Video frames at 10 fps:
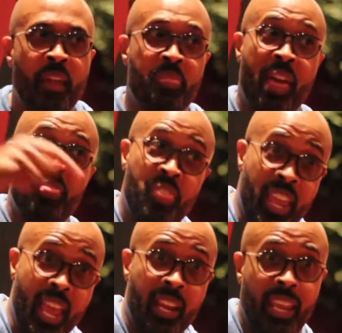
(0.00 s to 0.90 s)
that
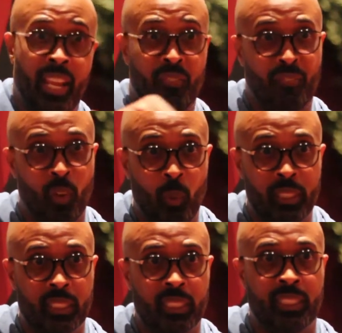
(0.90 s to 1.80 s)
then
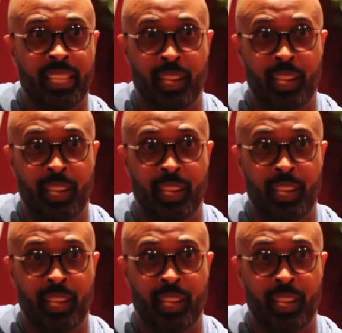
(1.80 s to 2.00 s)
influences,